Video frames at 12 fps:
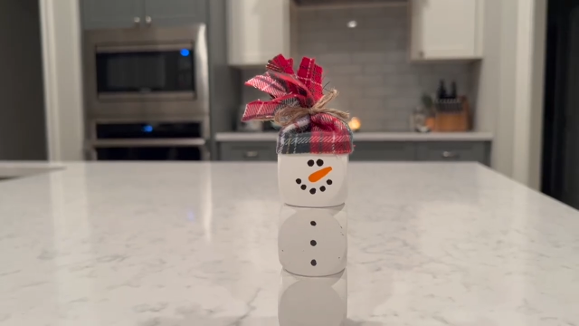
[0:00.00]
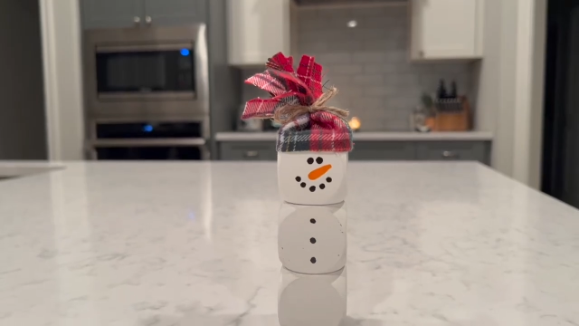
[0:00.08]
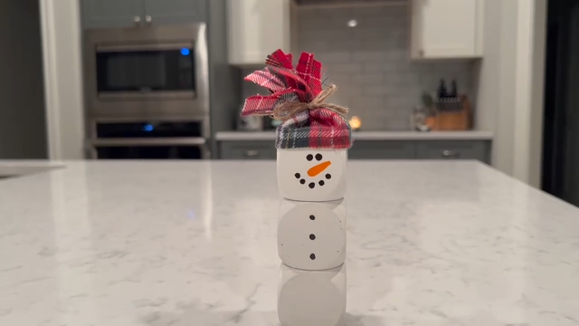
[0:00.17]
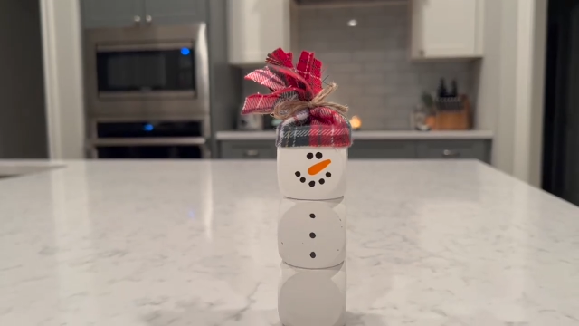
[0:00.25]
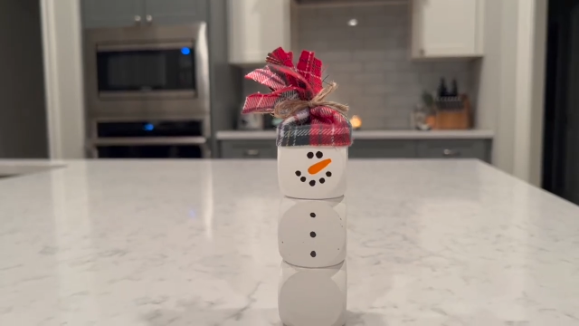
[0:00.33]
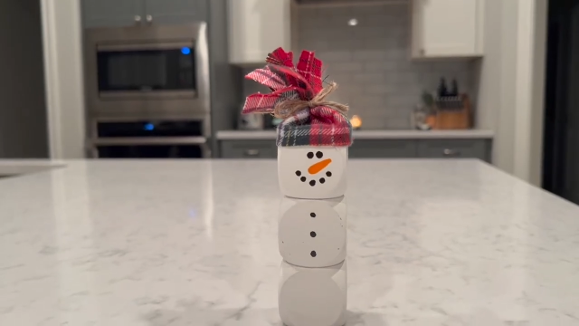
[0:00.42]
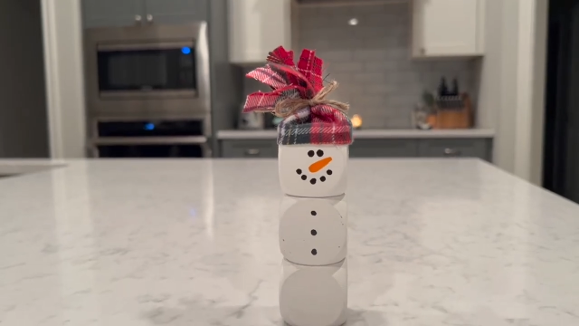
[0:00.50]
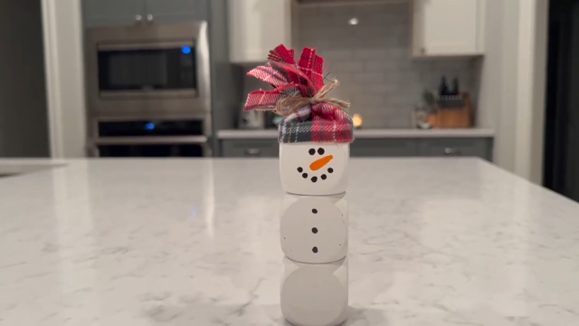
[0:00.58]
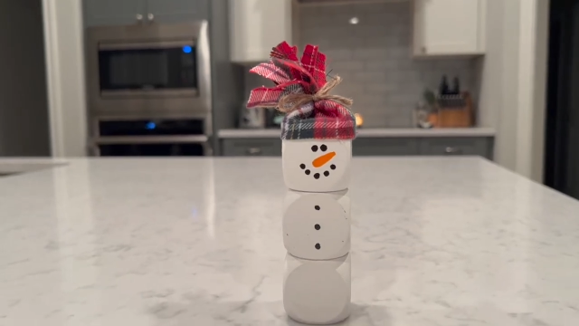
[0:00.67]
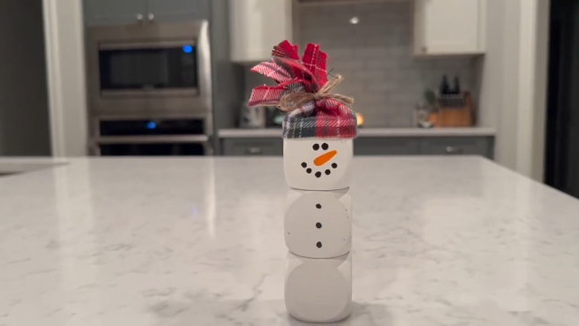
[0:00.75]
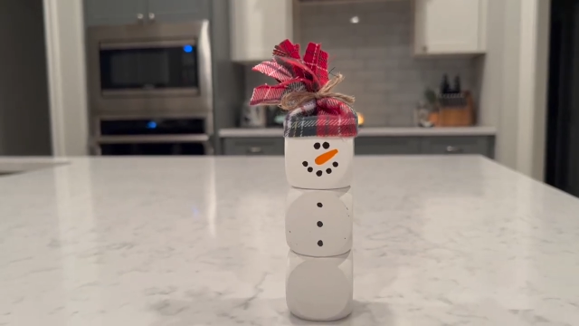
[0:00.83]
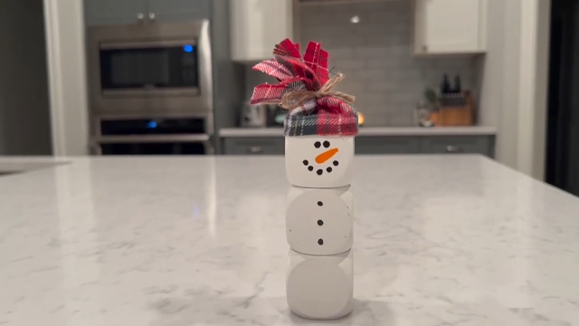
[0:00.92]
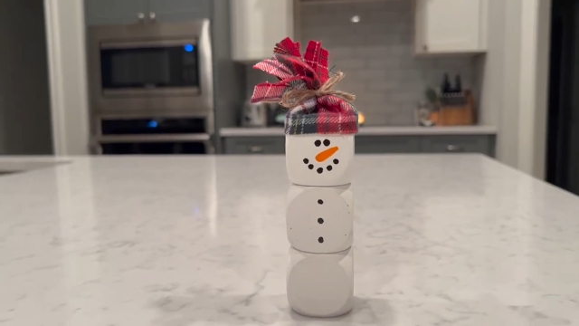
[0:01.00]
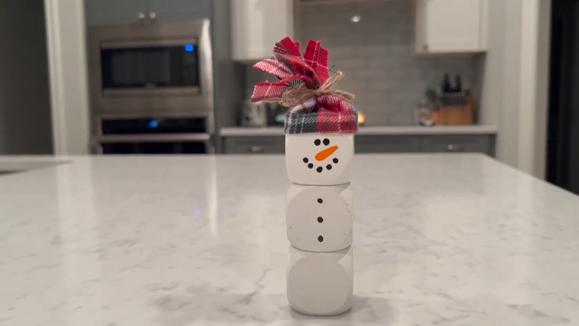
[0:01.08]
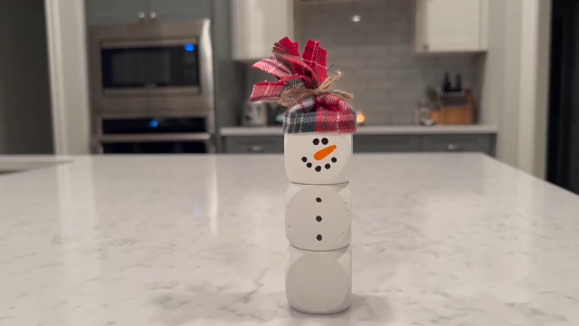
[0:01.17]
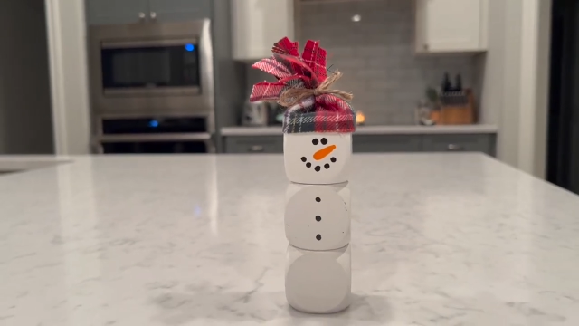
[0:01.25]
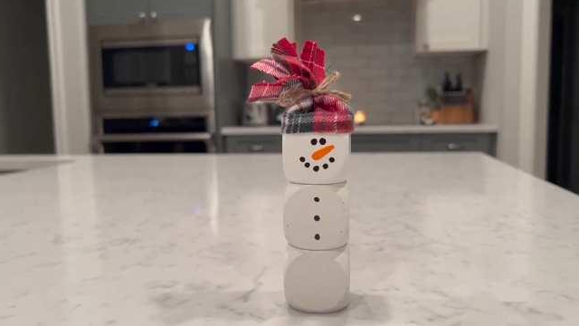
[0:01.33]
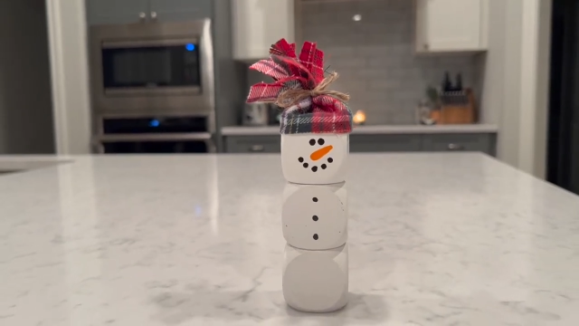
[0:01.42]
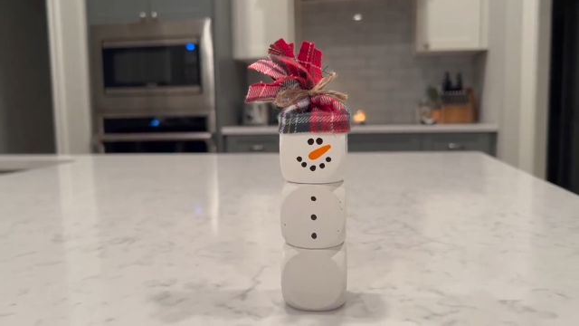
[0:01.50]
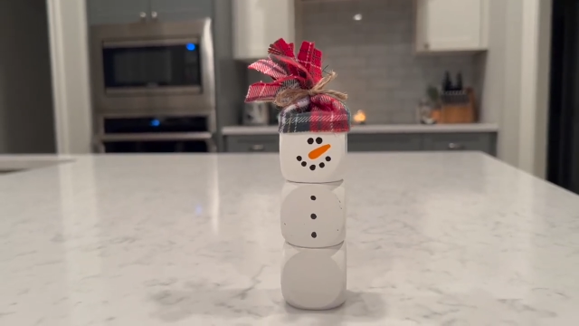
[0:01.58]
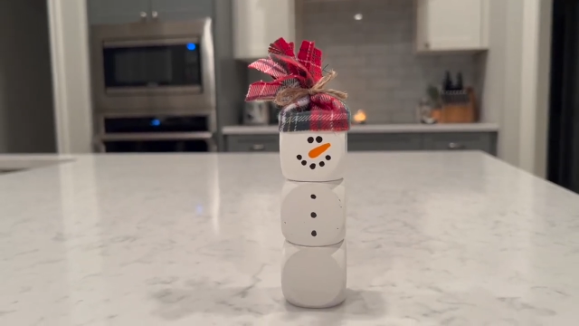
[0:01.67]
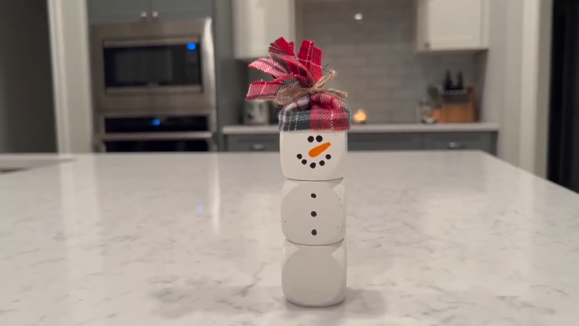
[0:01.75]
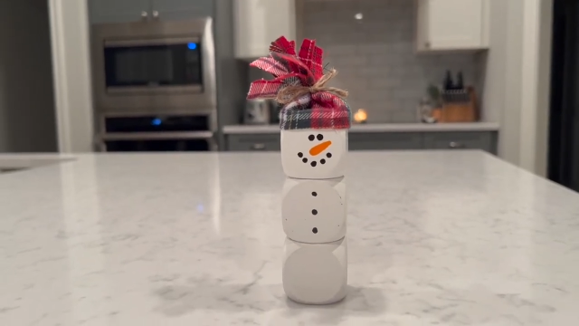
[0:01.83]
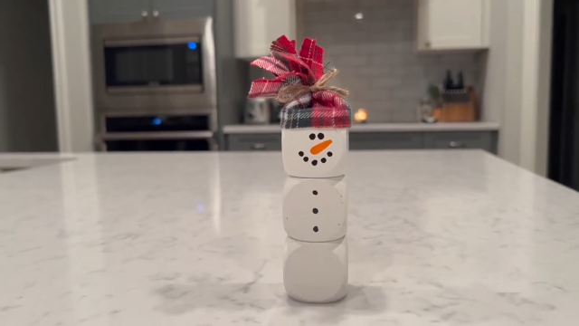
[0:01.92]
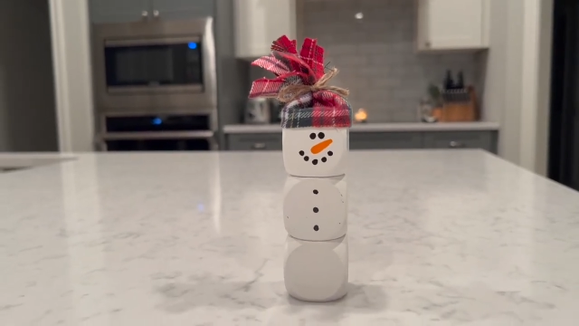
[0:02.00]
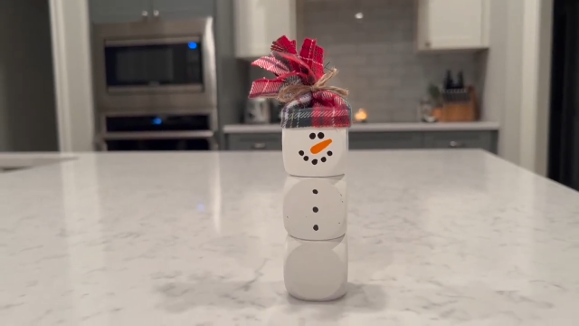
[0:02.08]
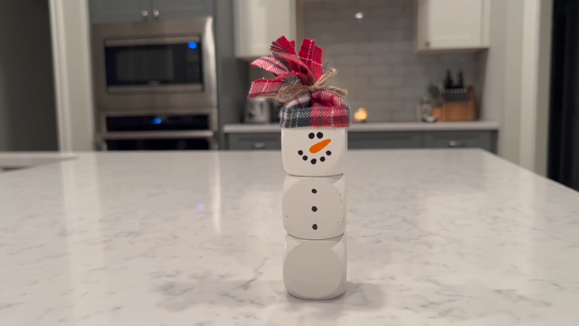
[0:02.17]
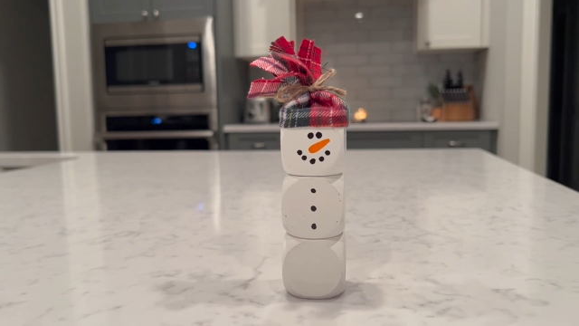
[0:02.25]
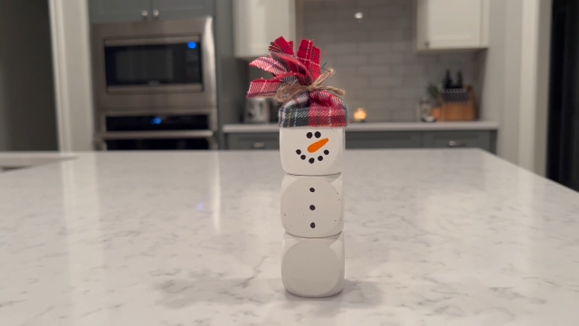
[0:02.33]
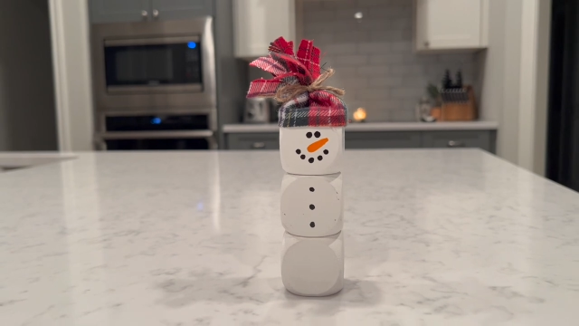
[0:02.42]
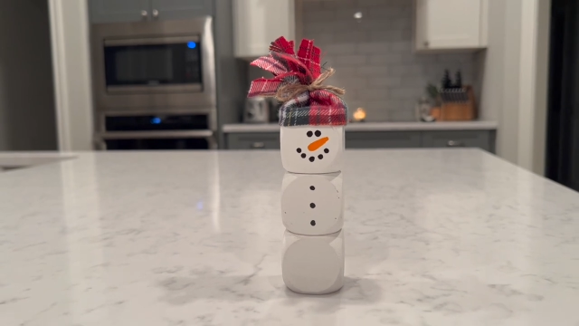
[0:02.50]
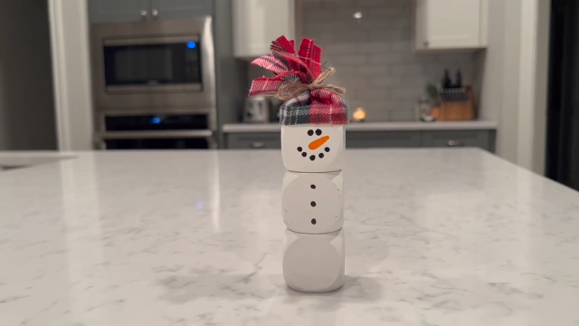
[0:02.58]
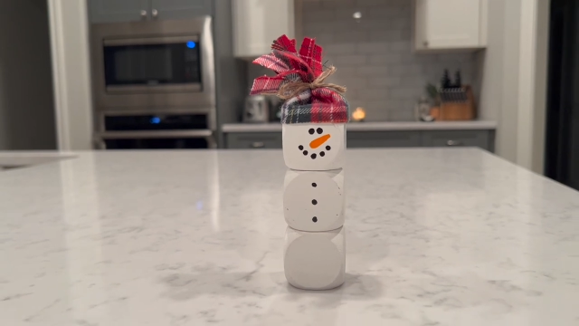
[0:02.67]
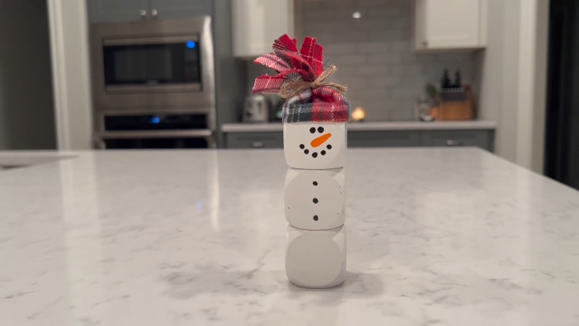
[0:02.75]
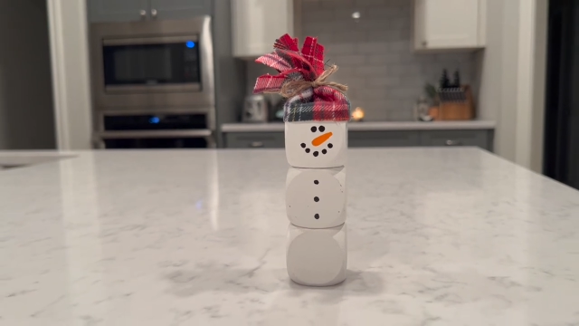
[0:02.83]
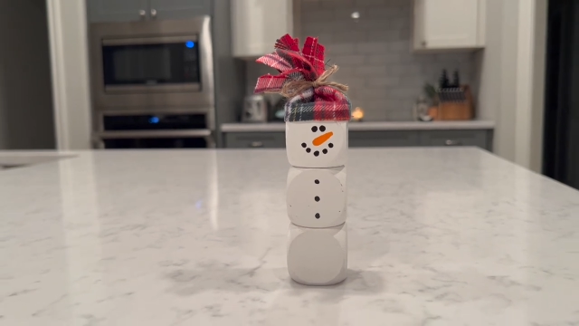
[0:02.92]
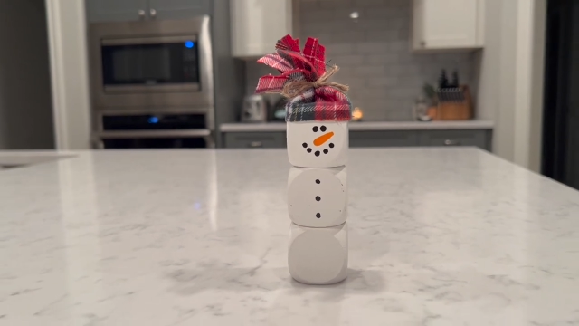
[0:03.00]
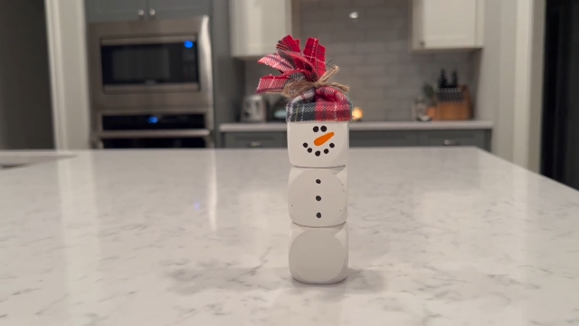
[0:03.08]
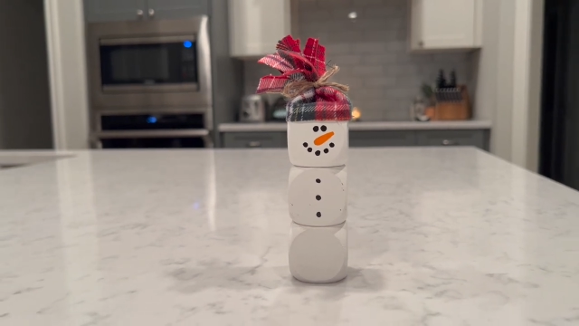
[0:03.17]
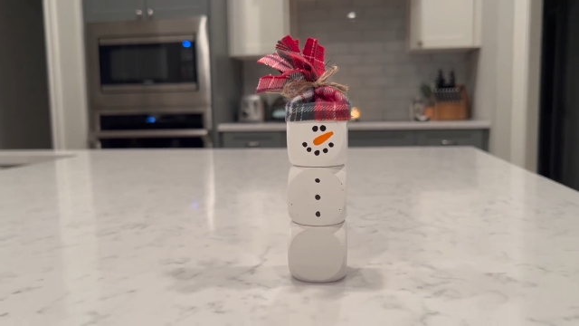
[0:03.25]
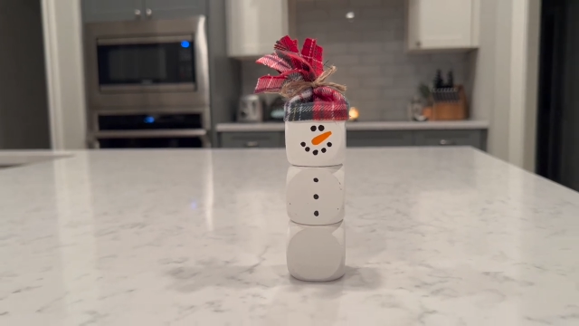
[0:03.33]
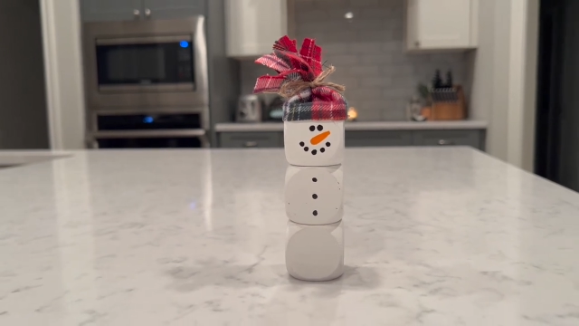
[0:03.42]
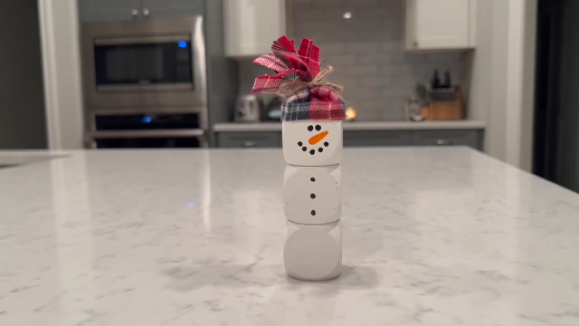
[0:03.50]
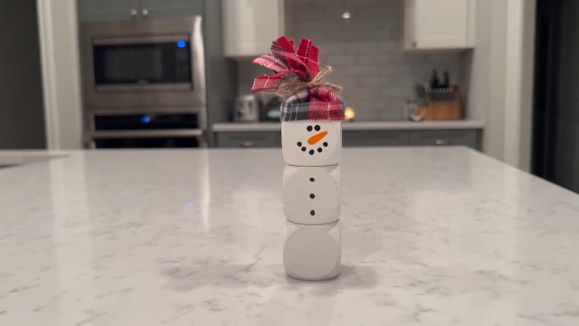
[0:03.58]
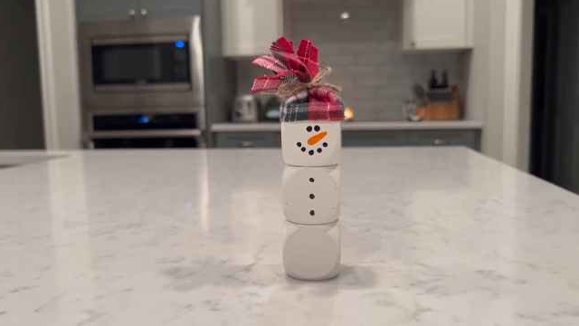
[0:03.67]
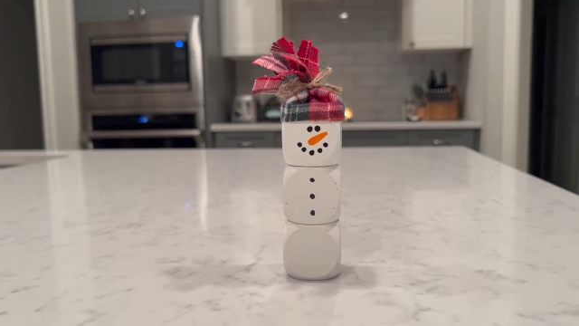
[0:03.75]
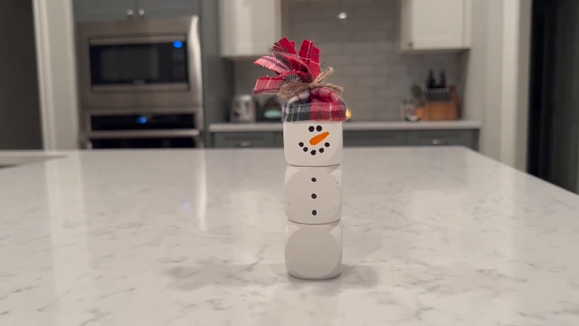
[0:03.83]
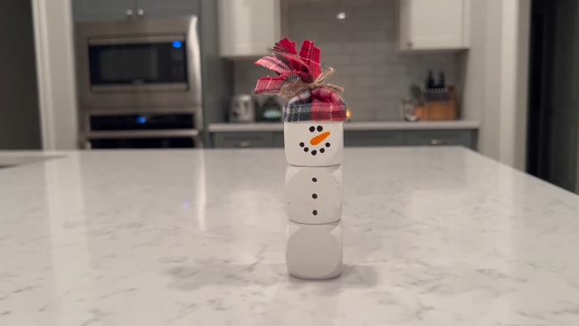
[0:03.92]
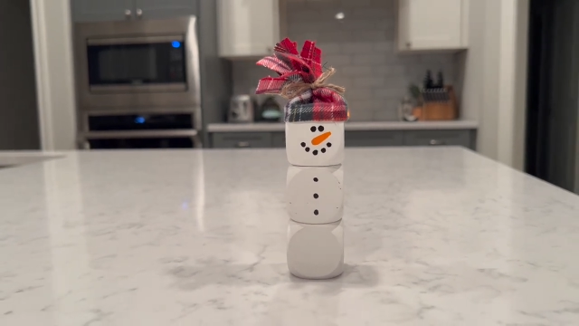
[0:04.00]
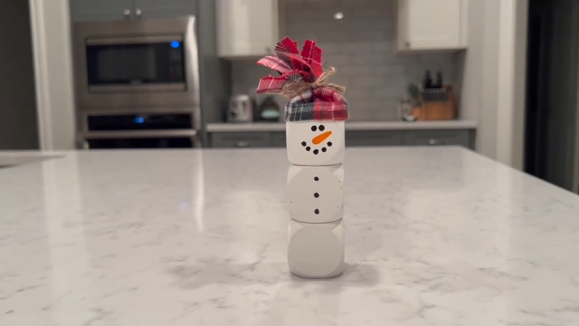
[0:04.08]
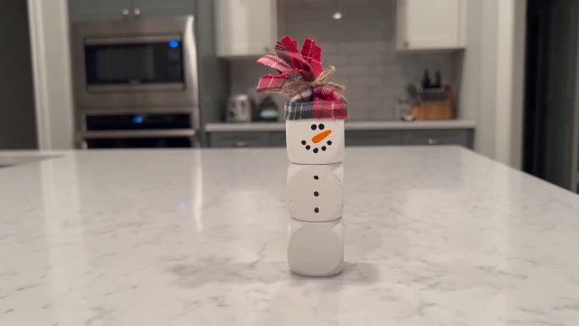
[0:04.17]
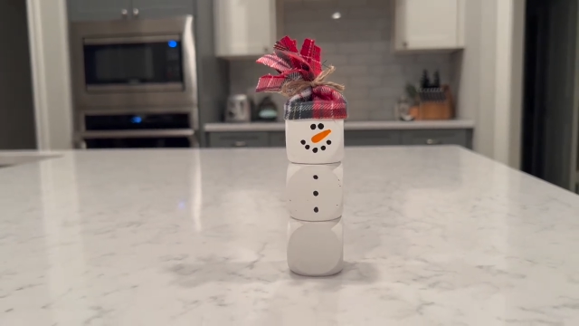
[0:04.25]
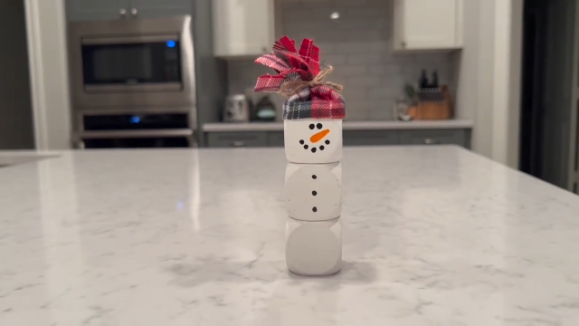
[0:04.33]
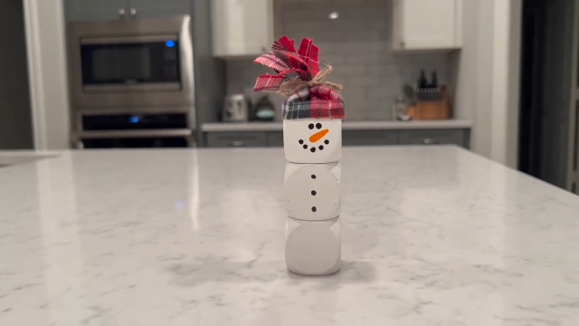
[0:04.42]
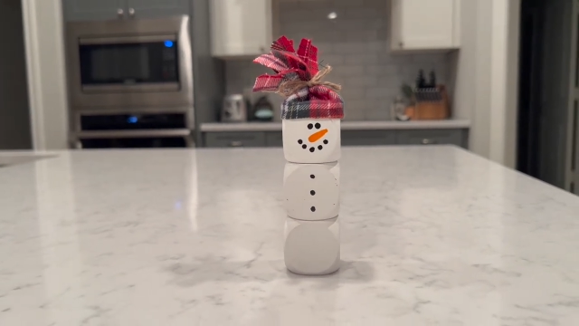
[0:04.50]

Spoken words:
[unreadable: no face in view]